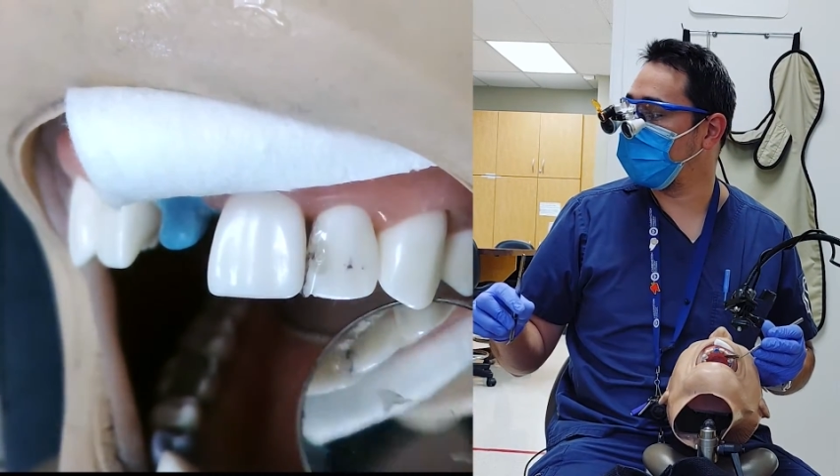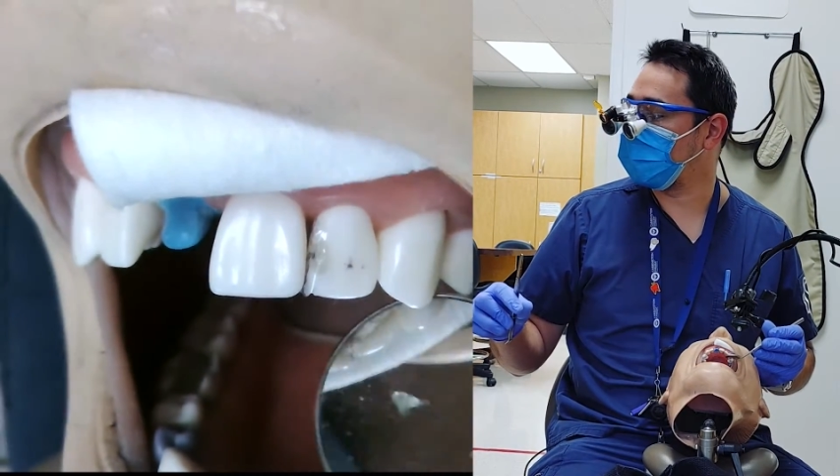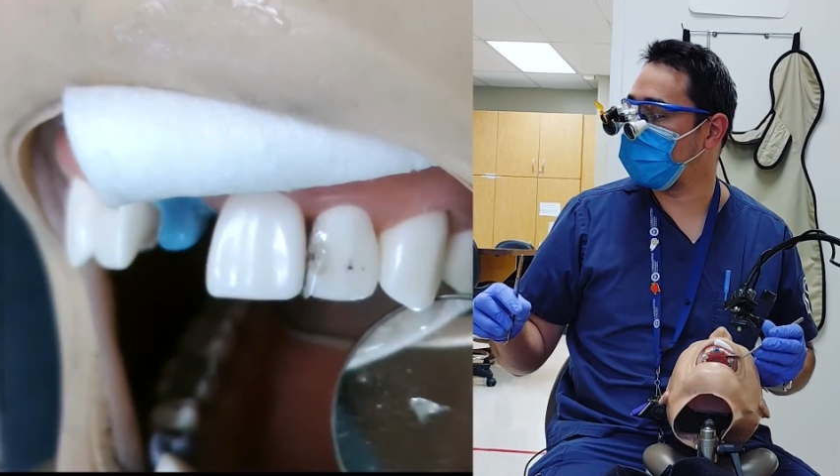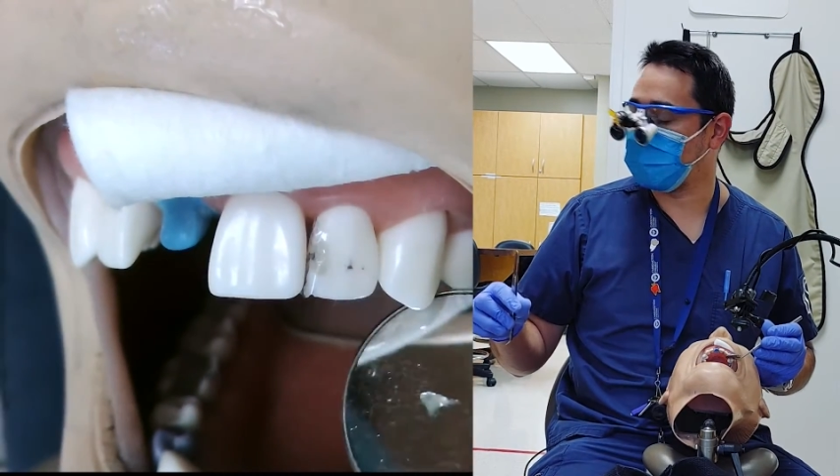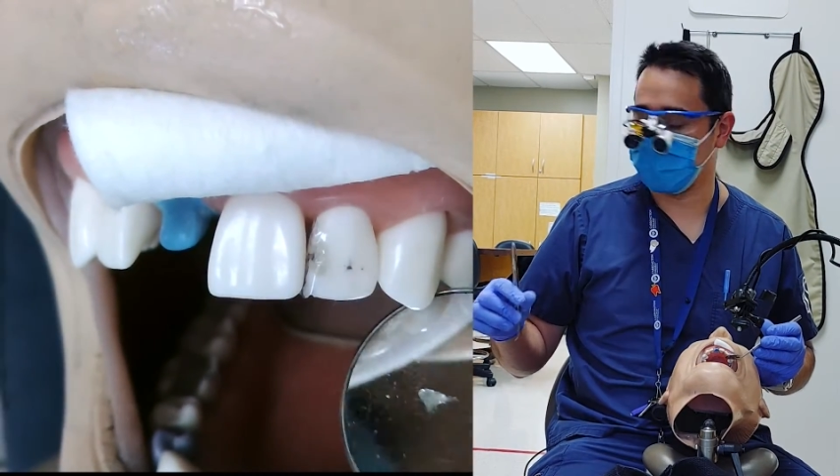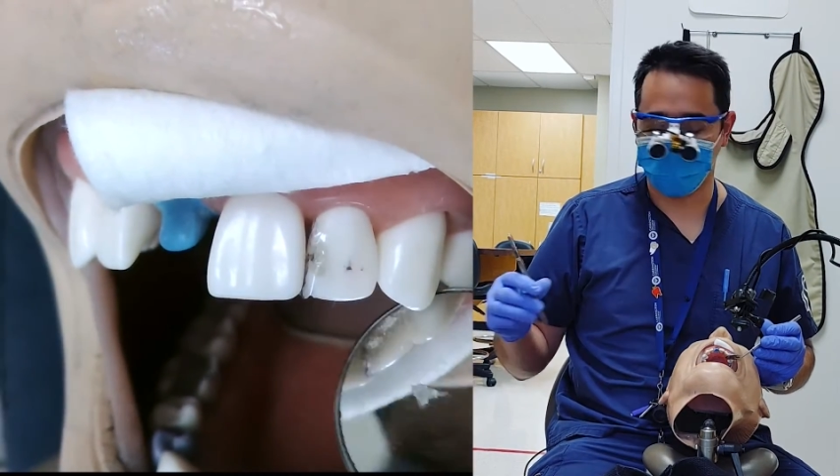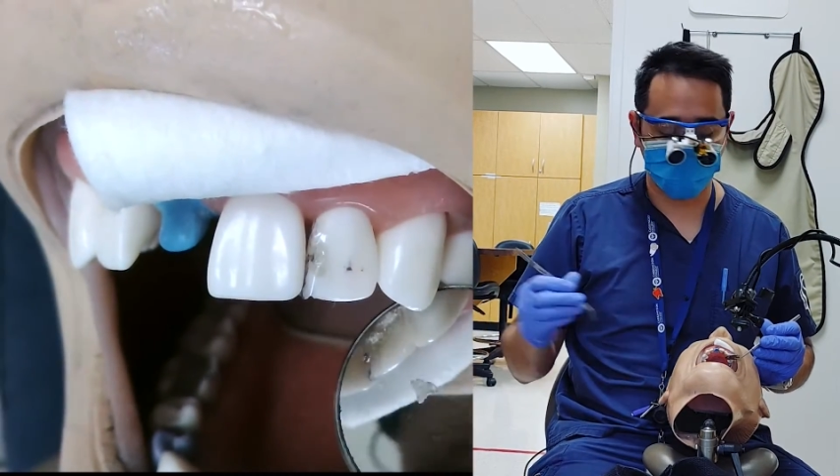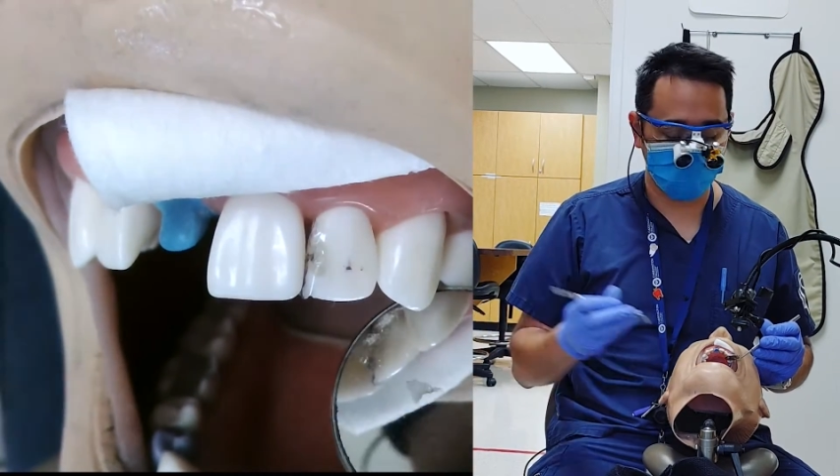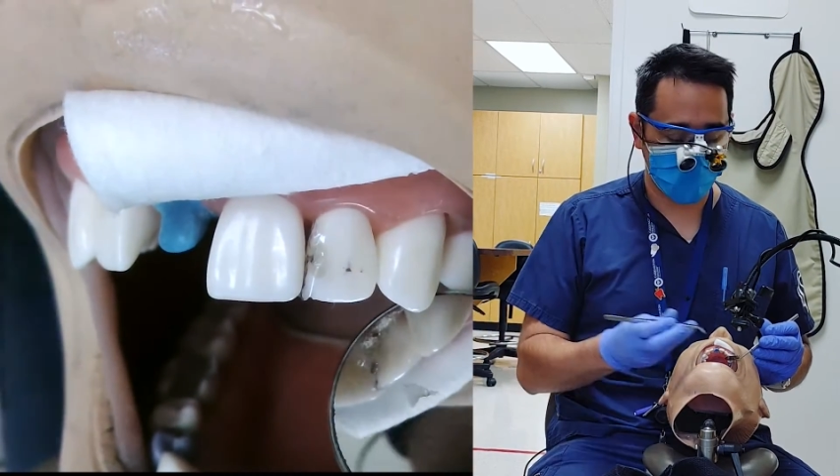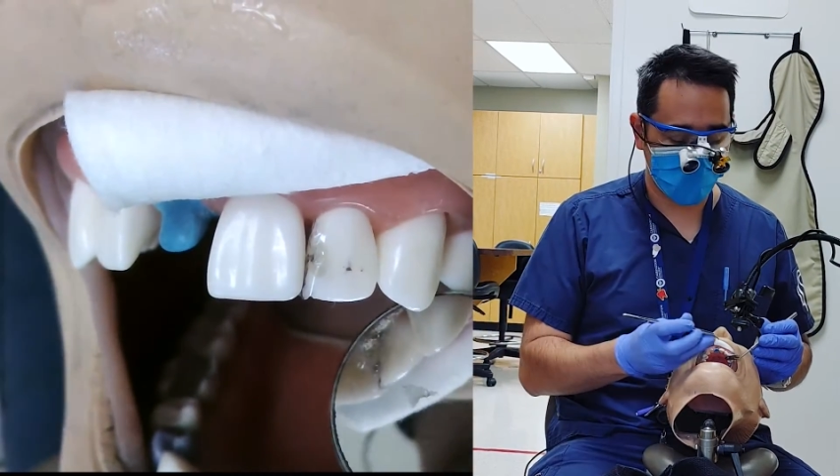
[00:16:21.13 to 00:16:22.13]
called
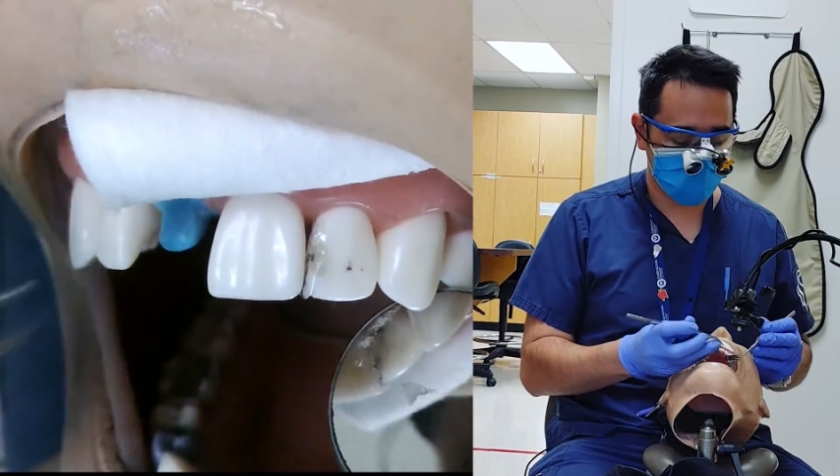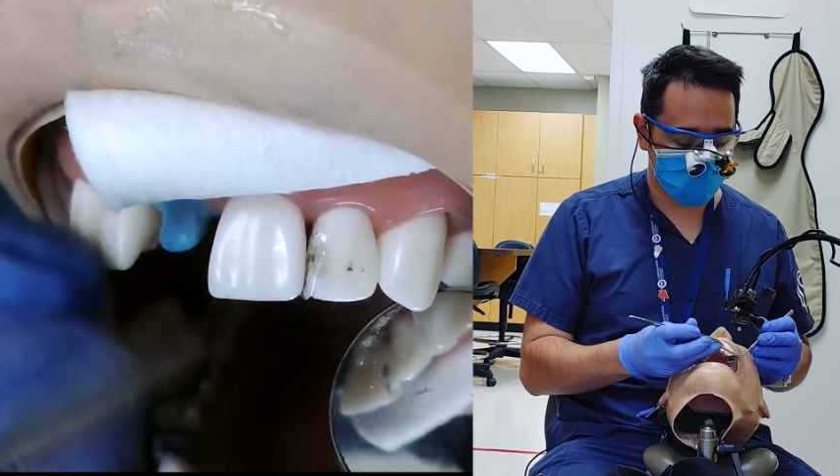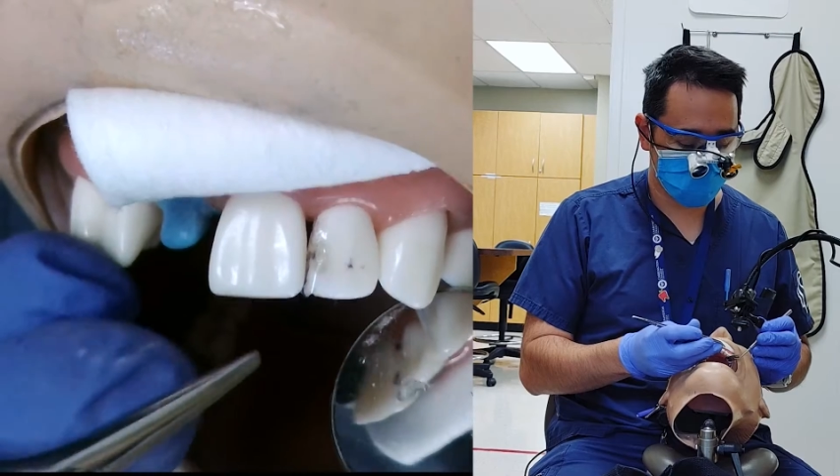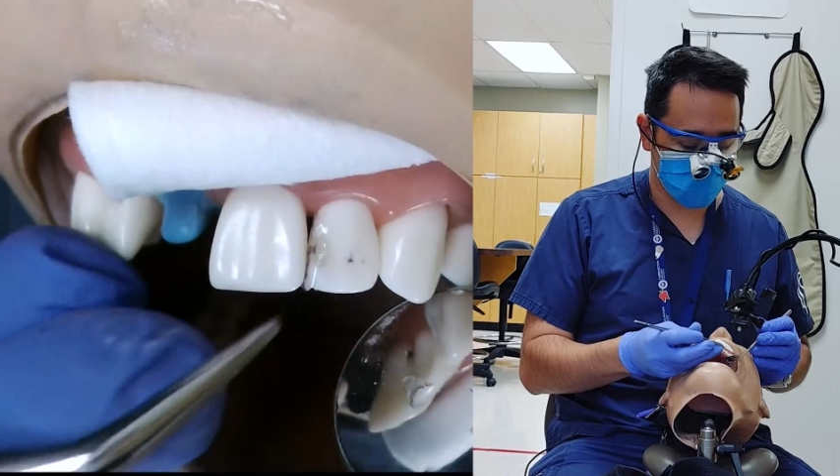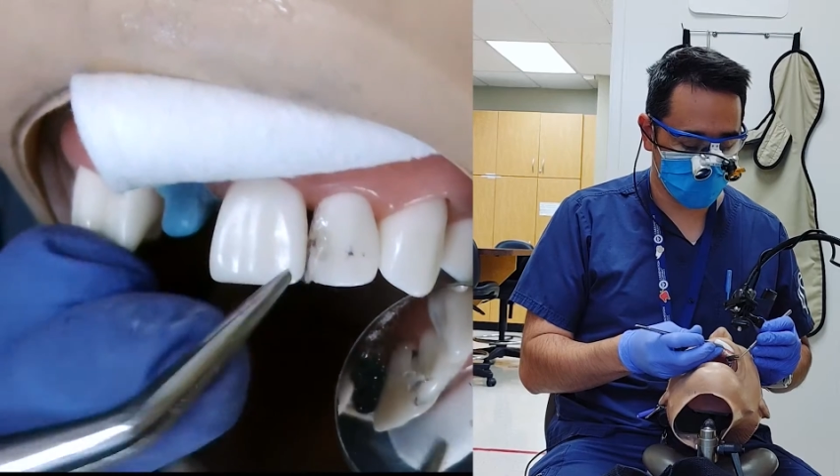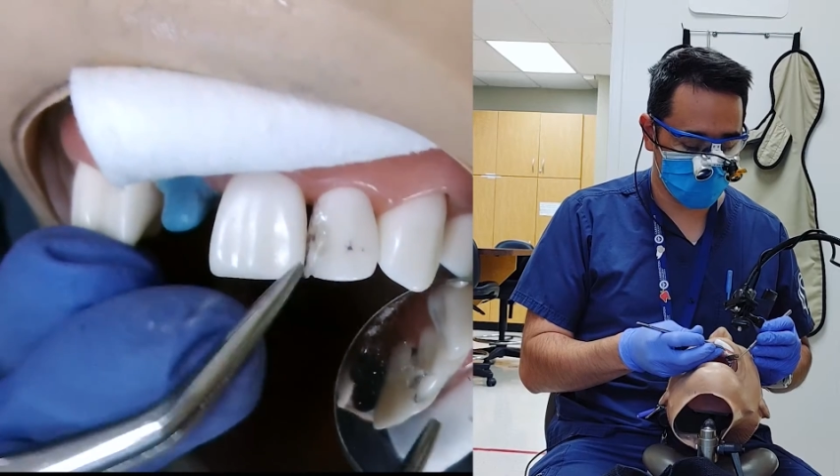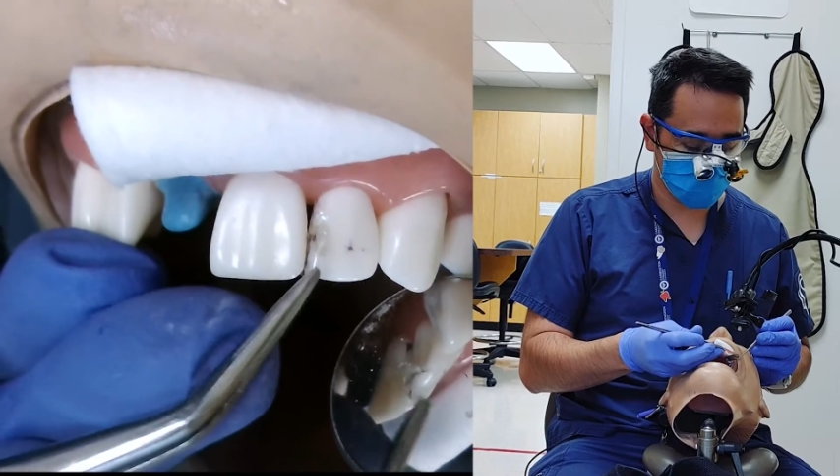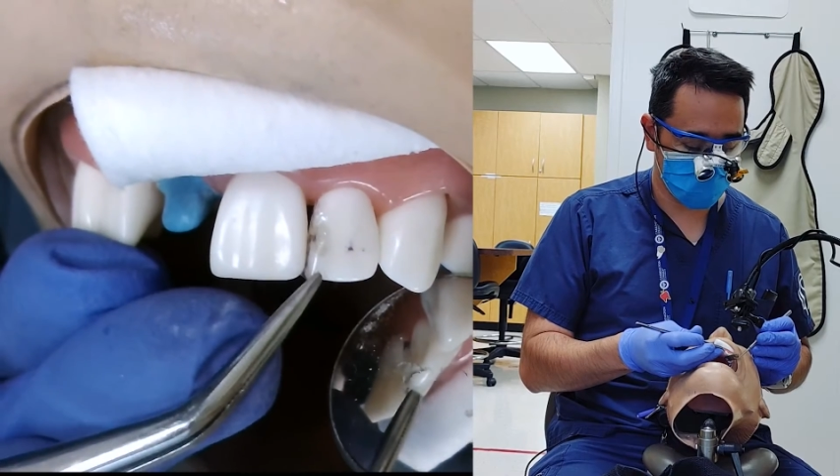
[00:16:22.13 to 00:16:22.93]
flash of